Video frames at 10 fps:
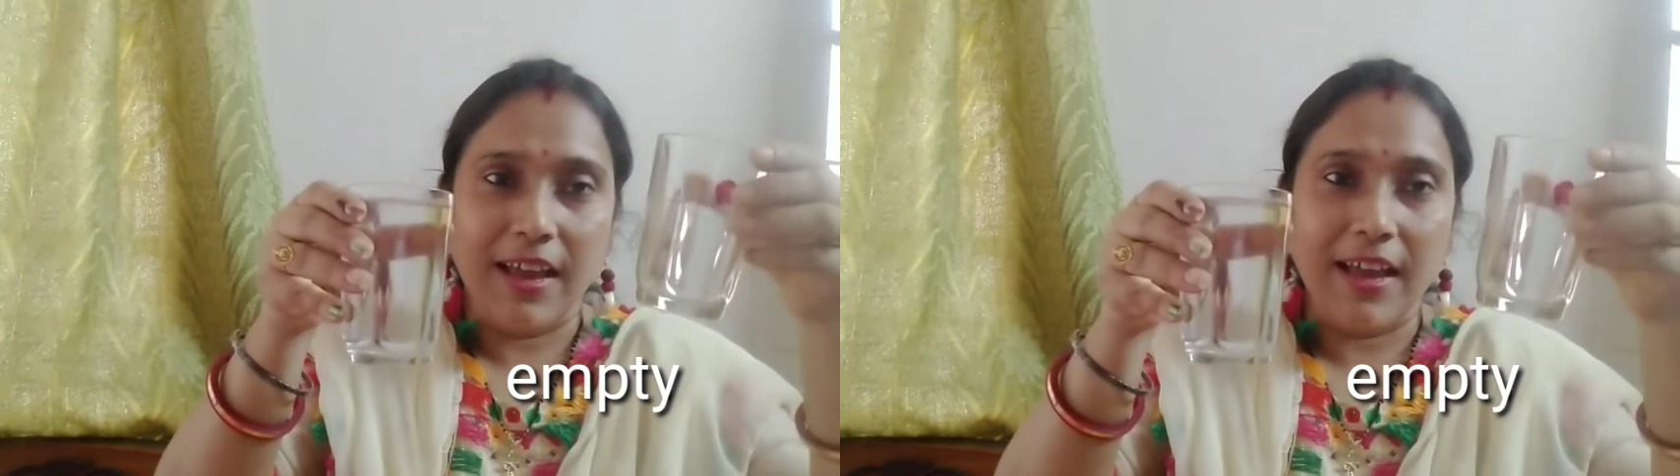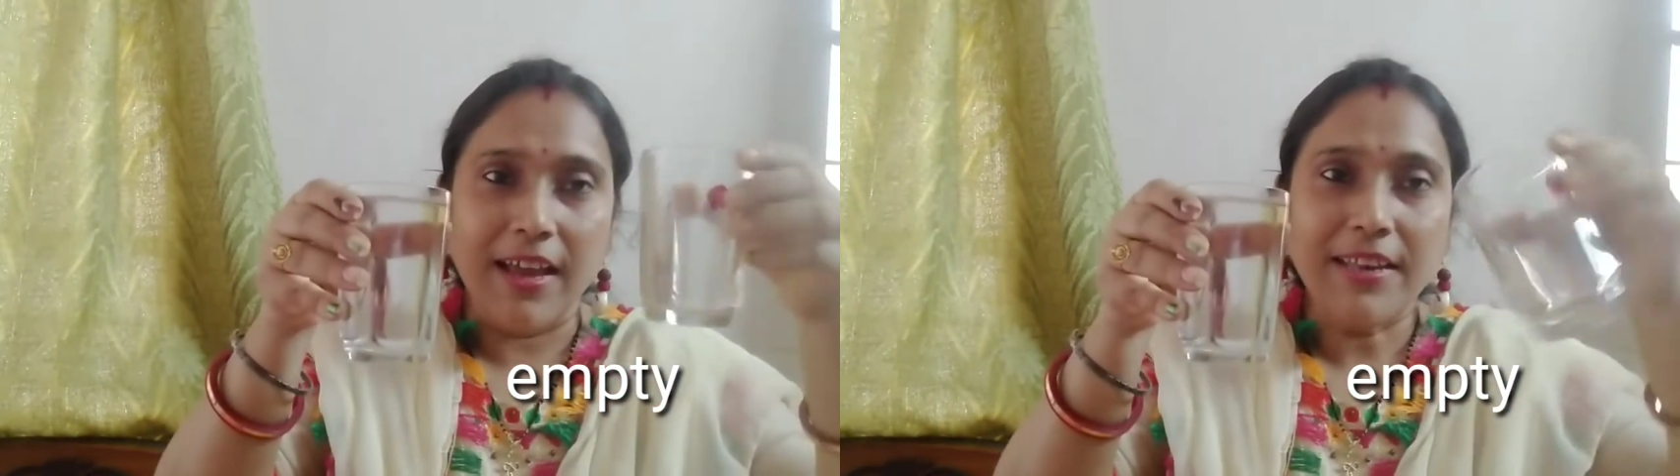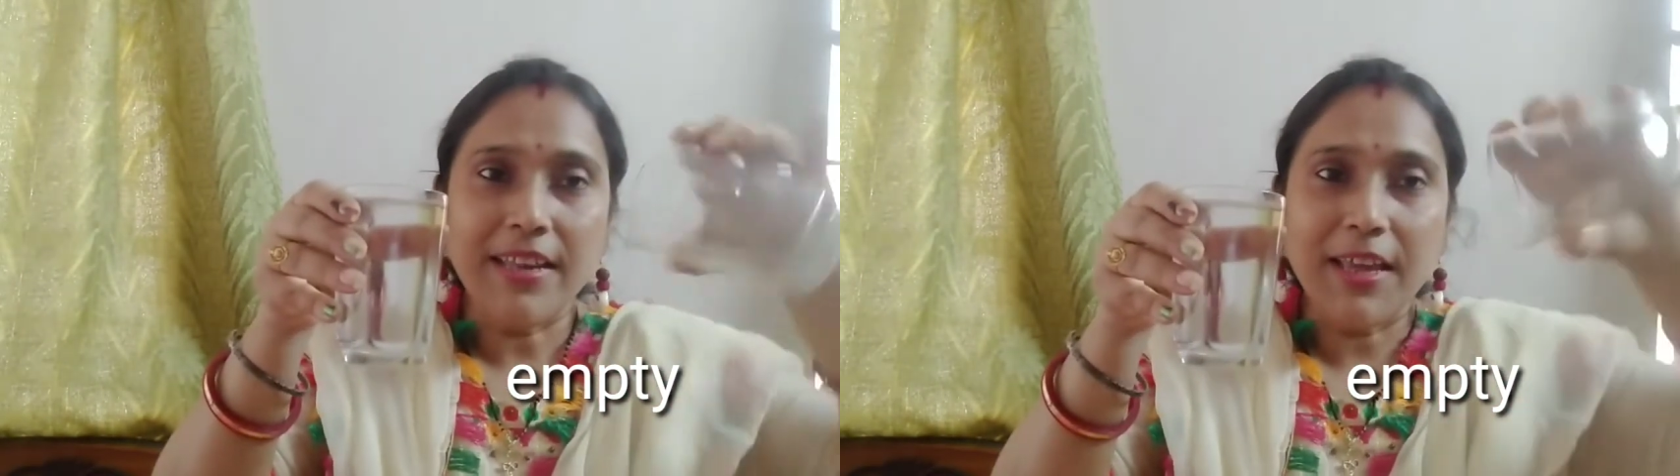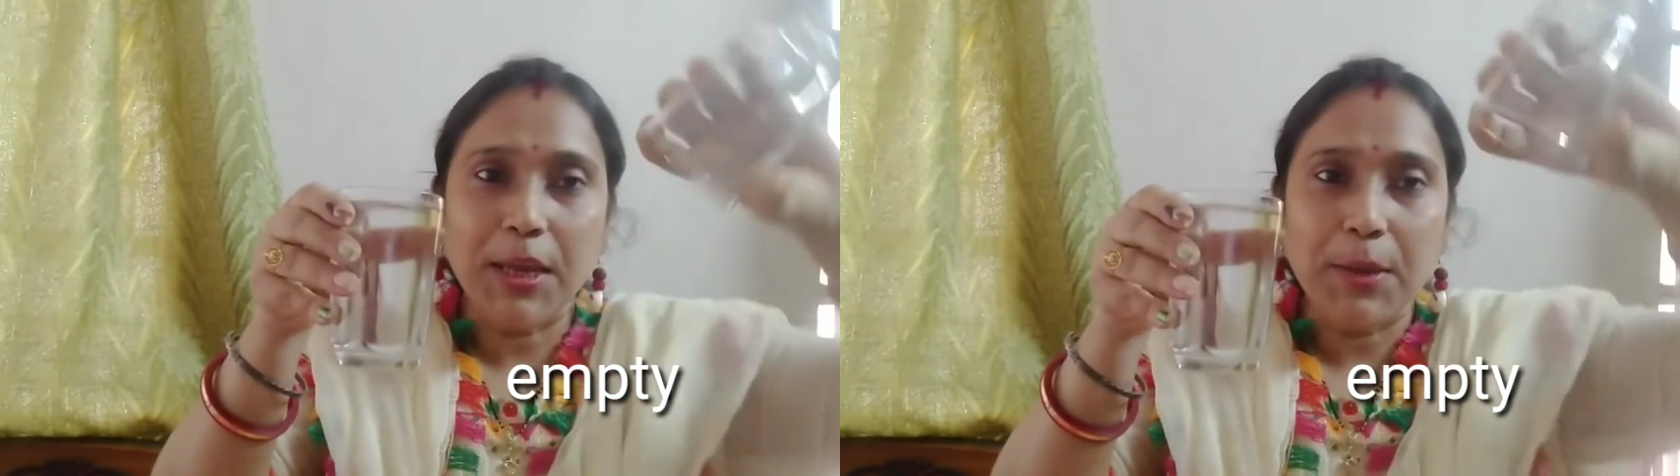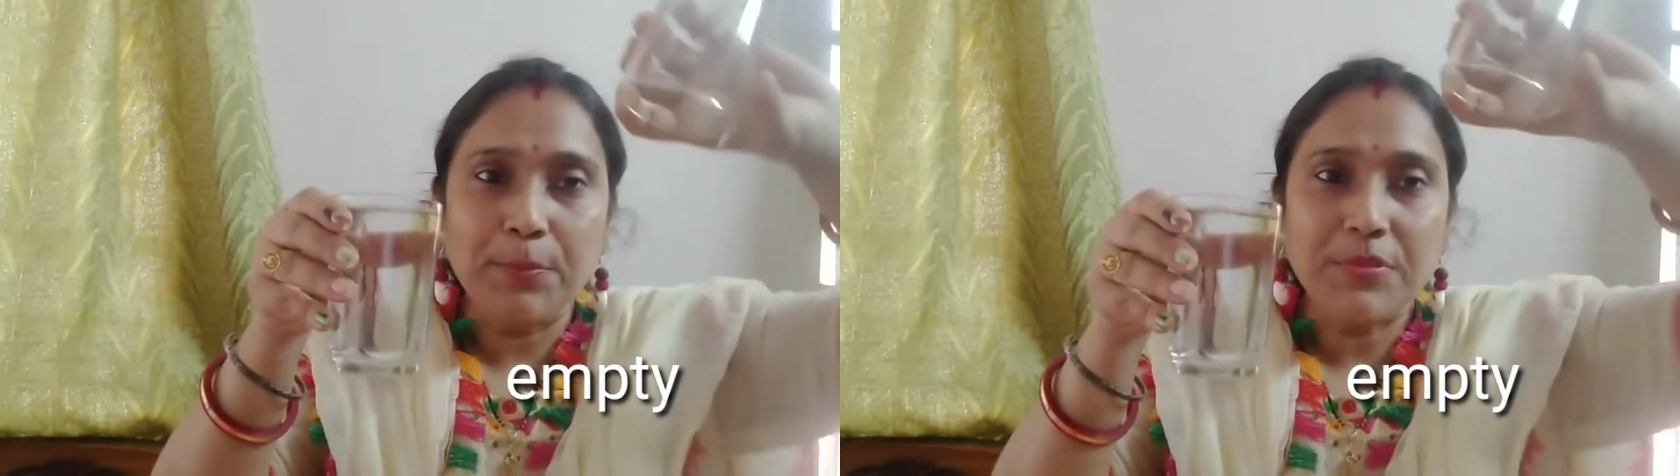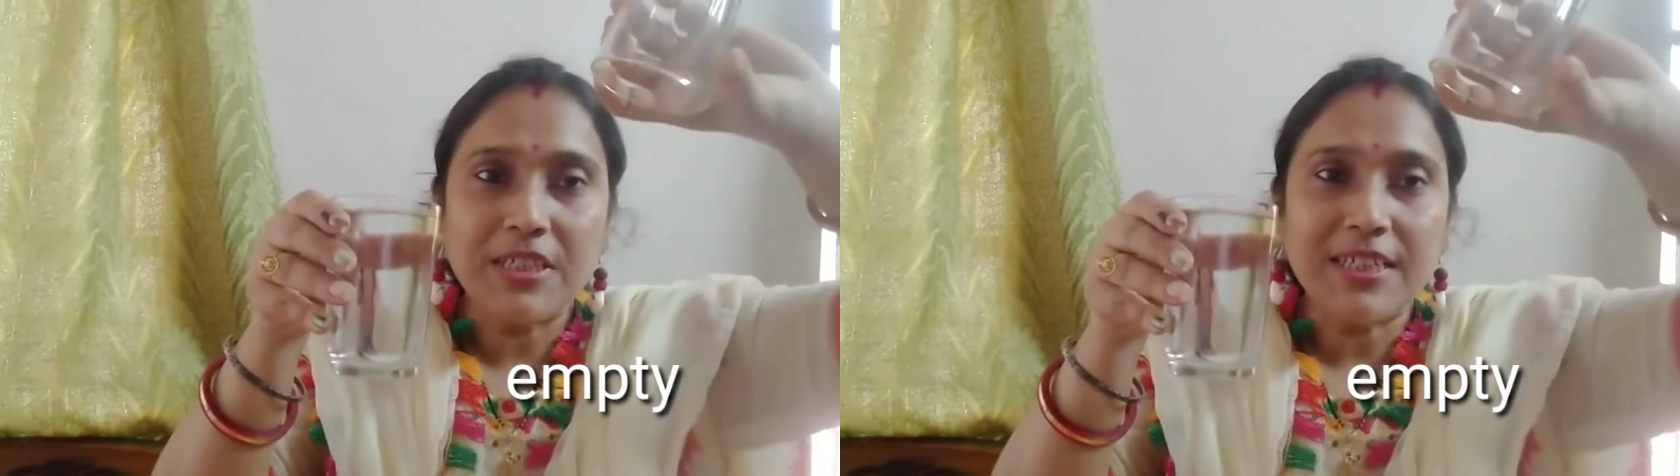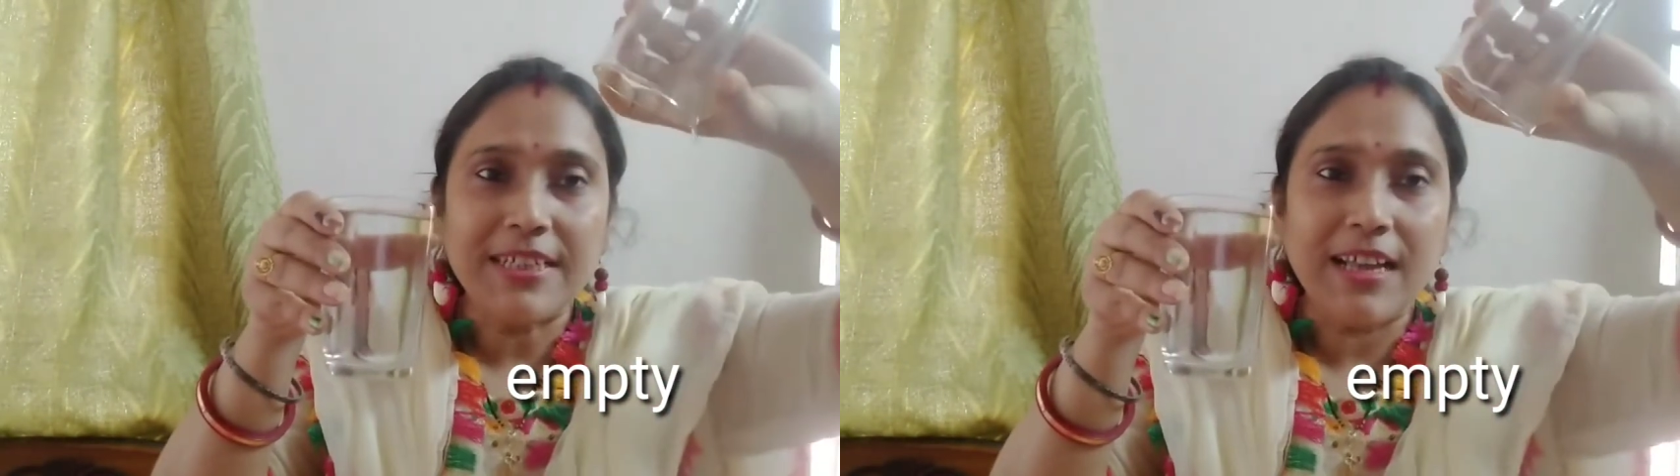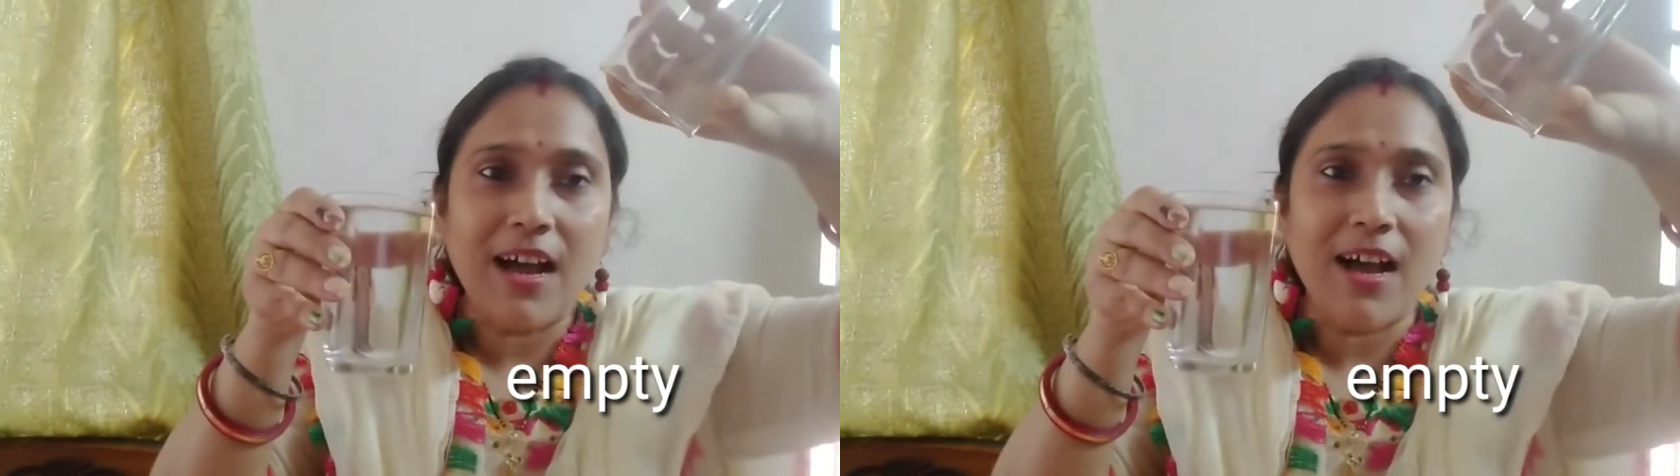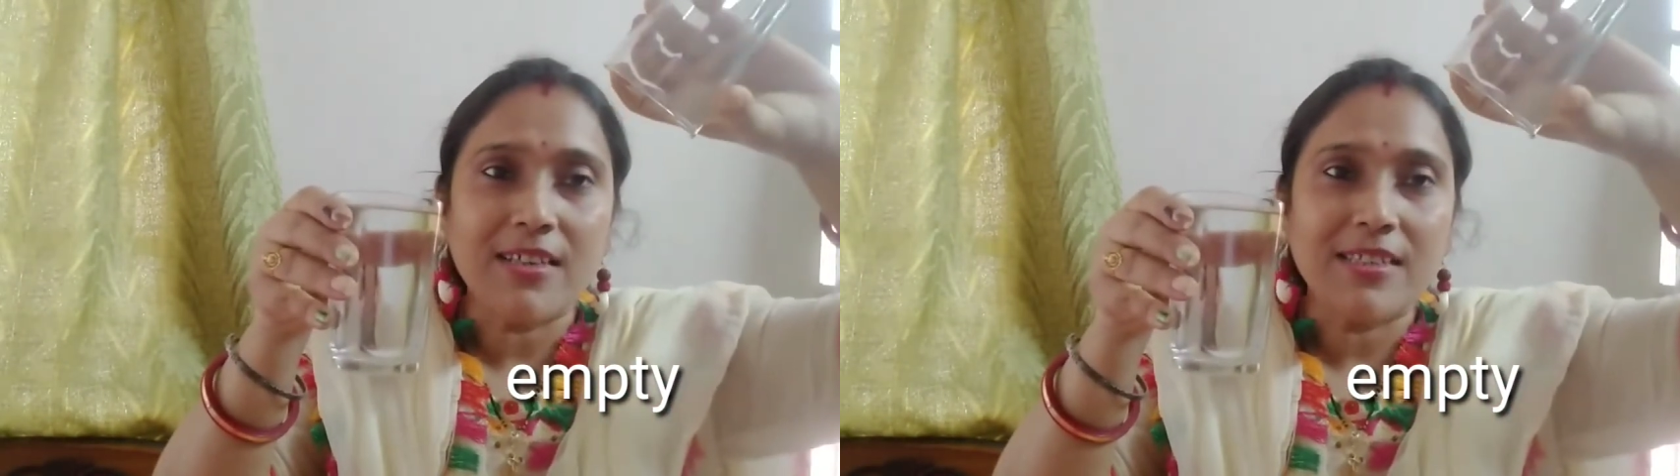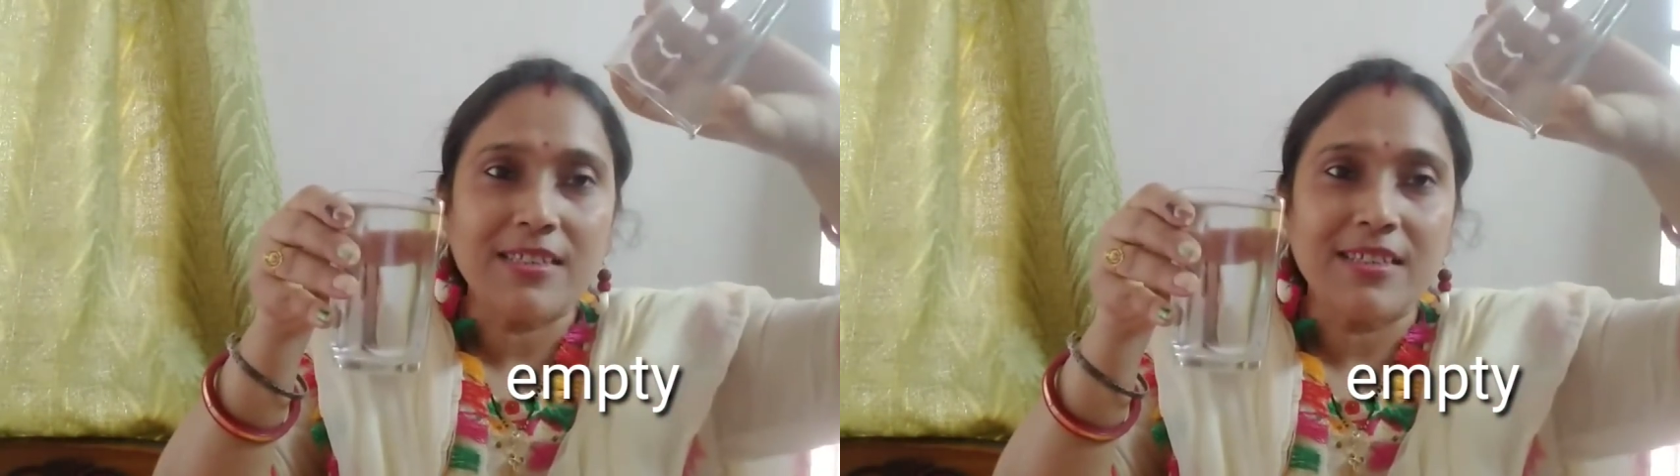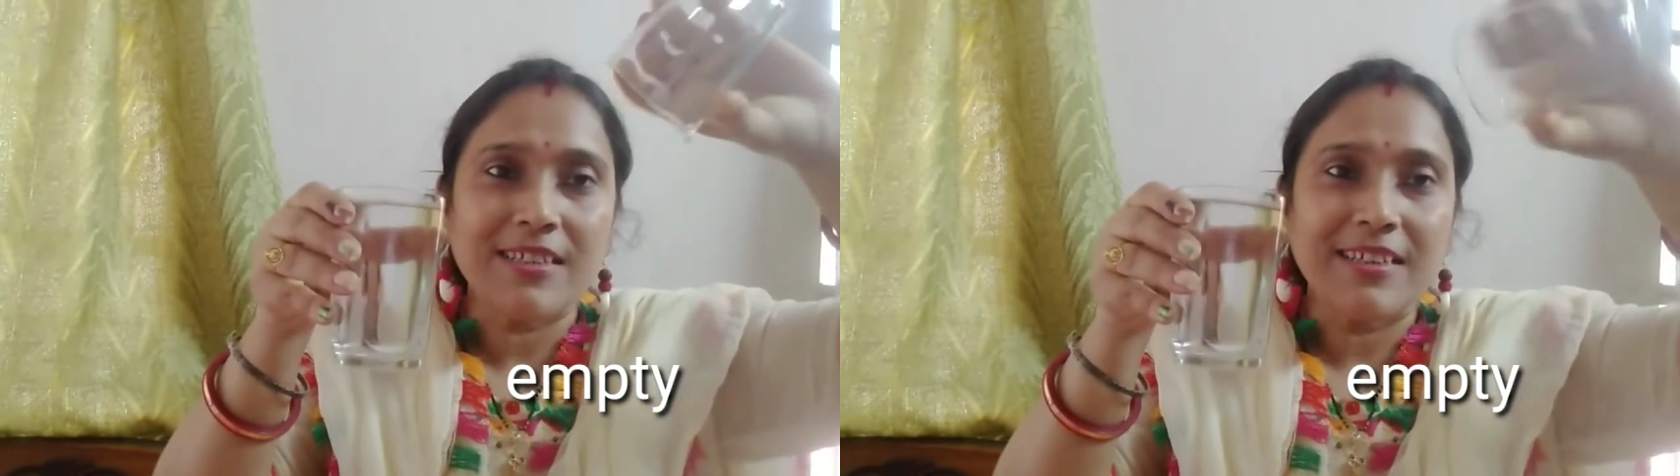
an empty glass.